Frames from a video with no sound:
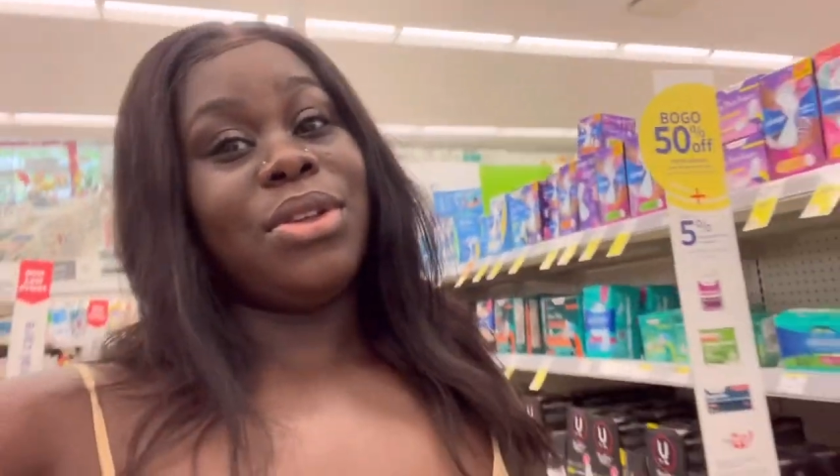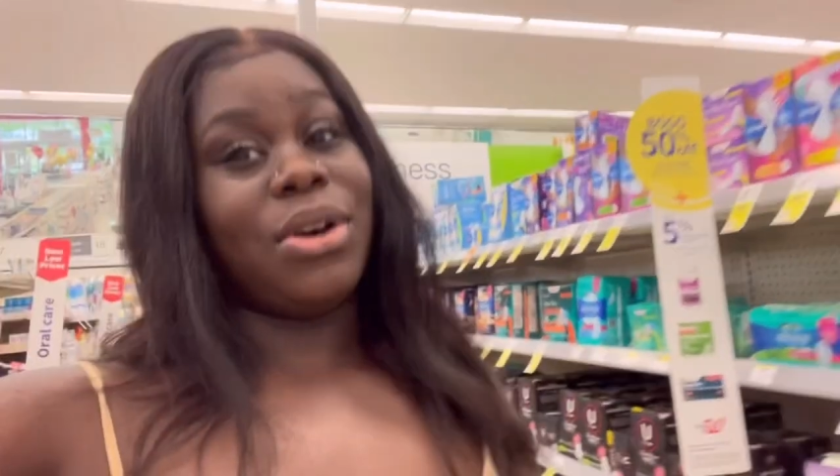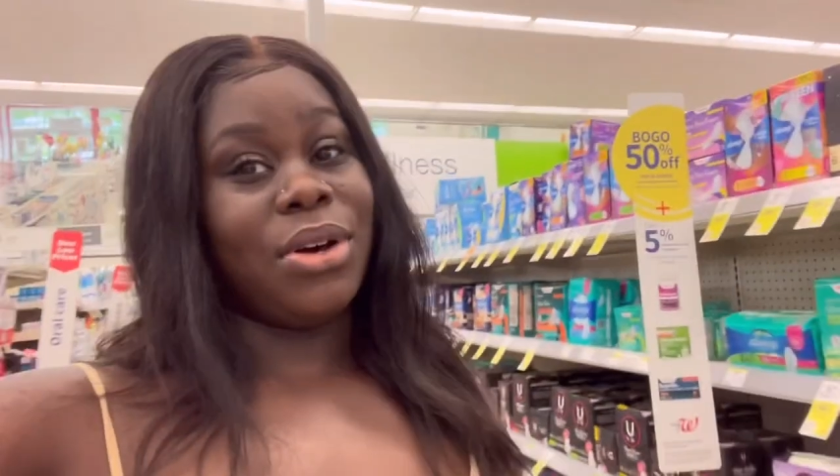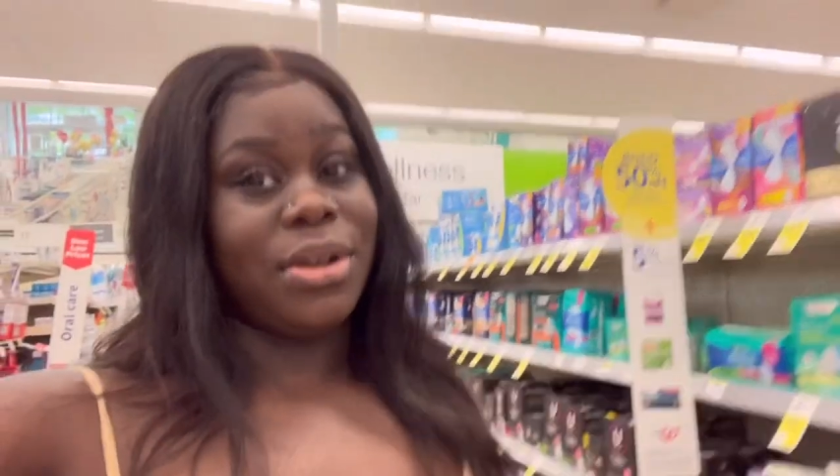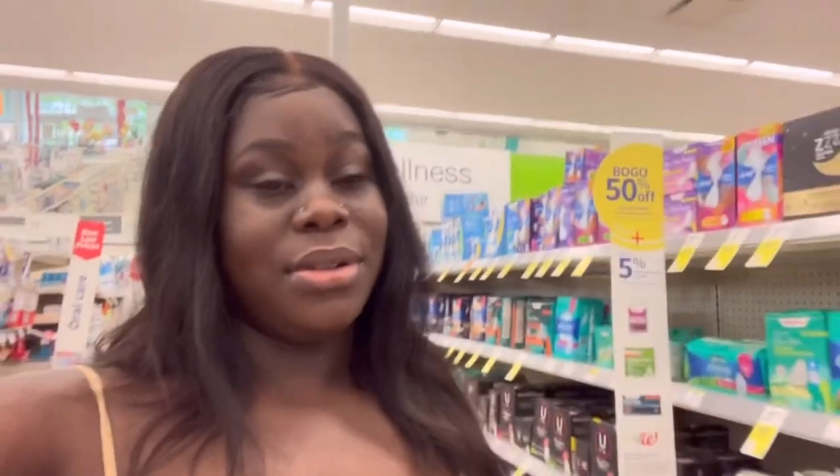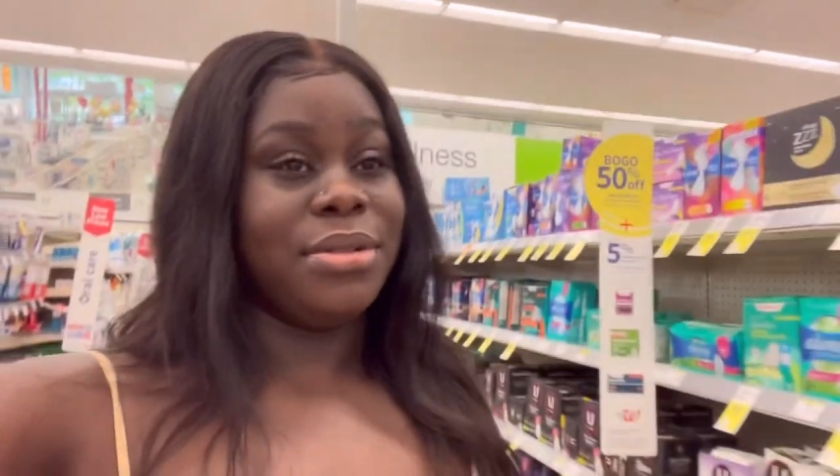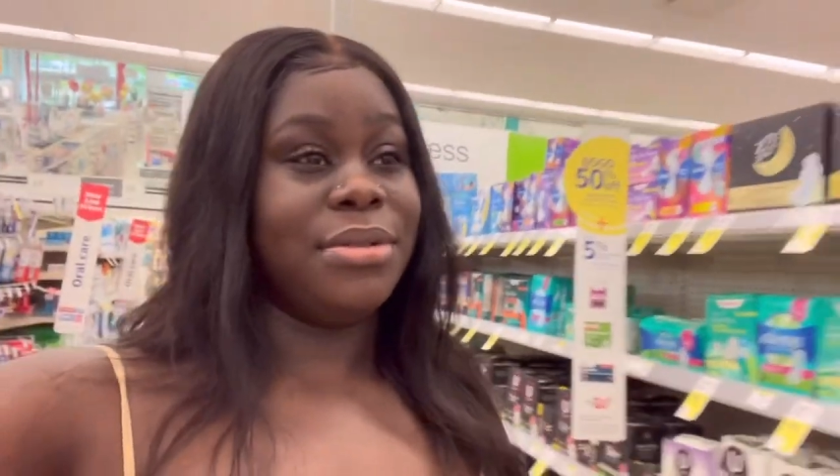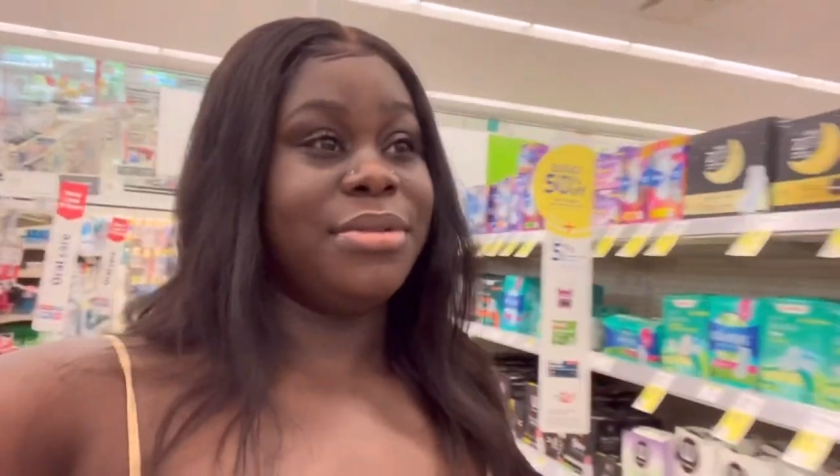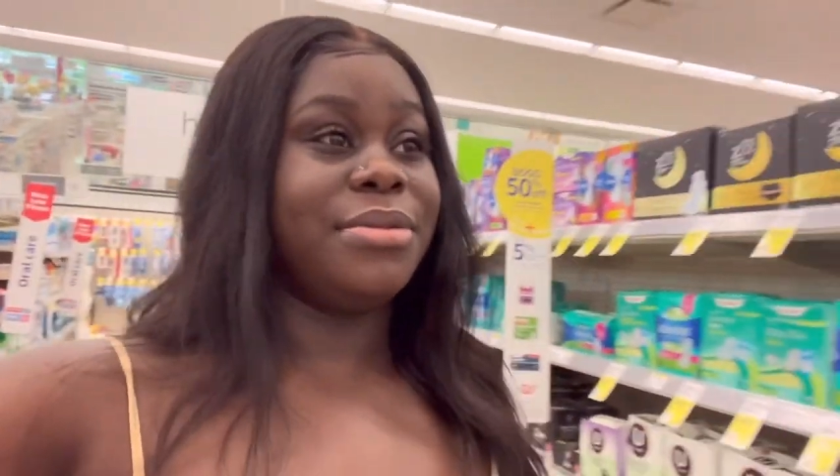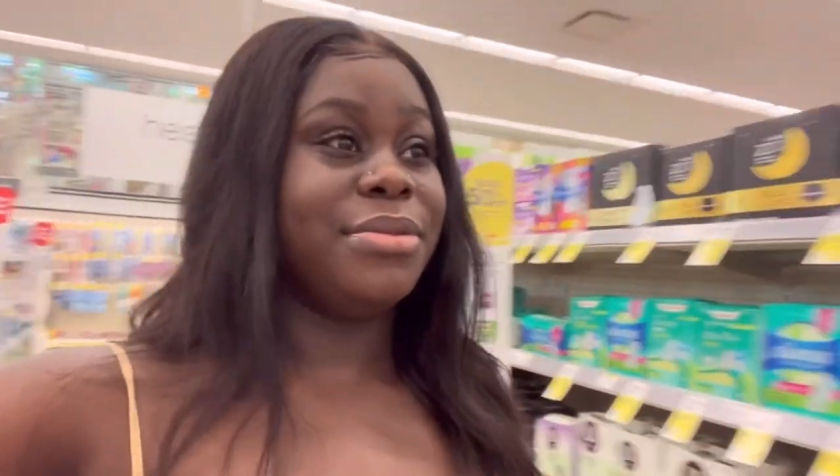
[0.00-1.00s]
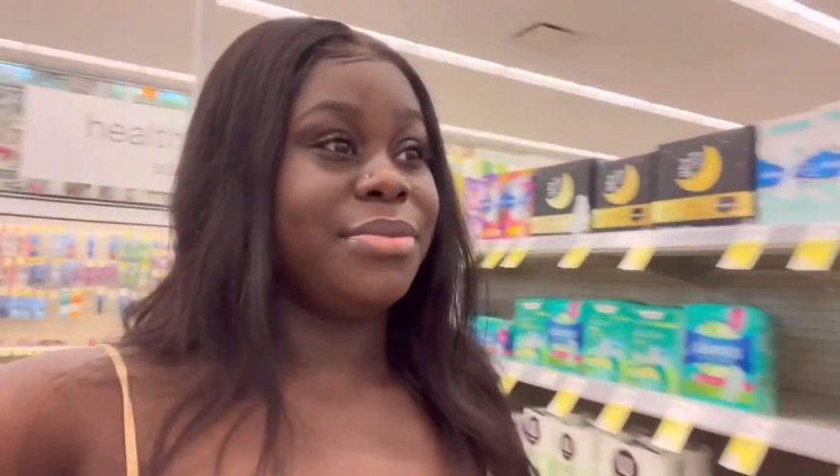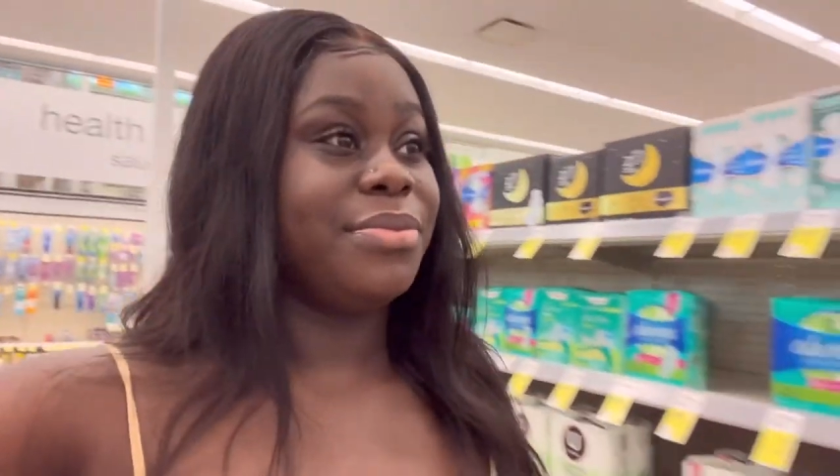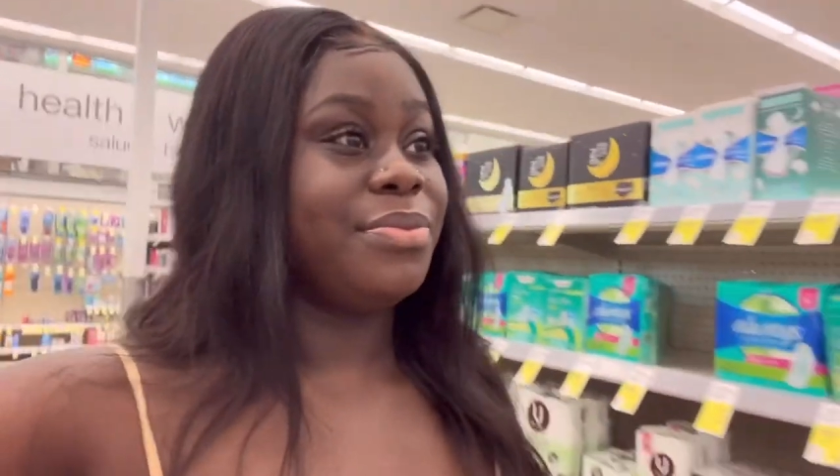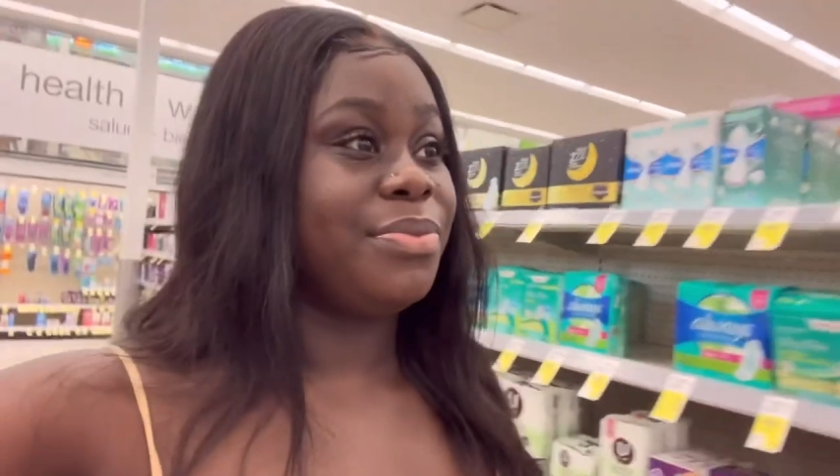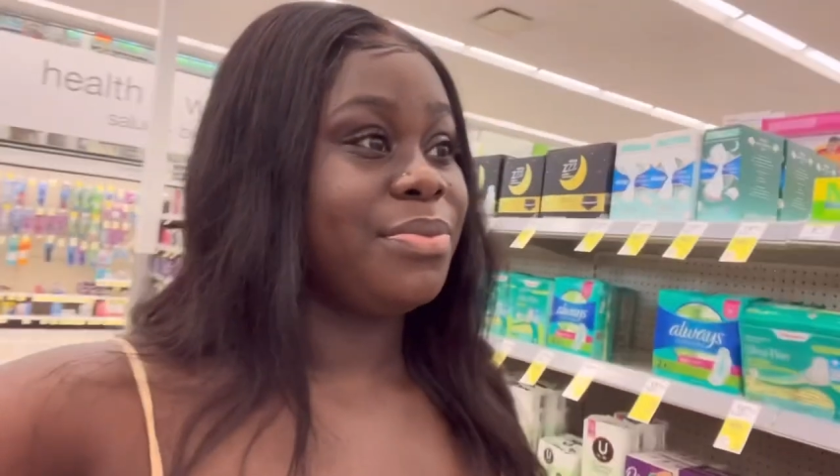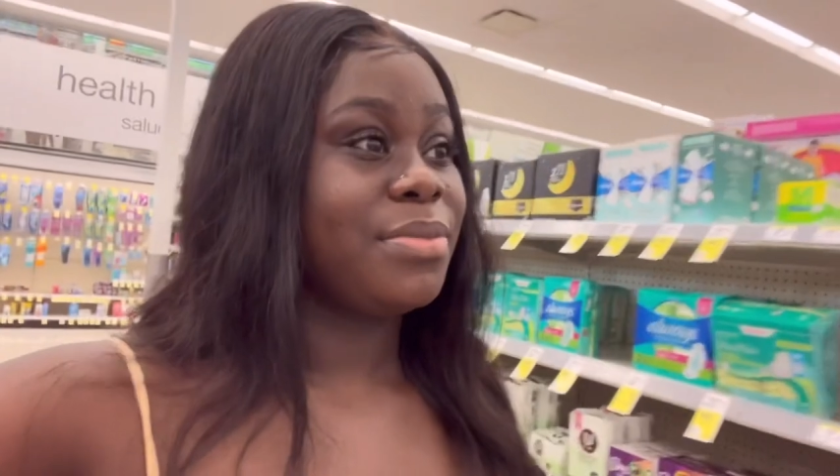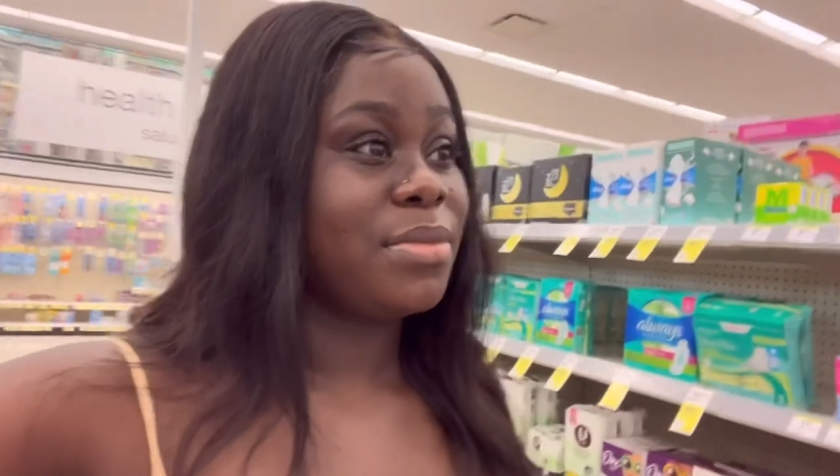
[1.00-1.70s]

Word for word: have one girl who be she be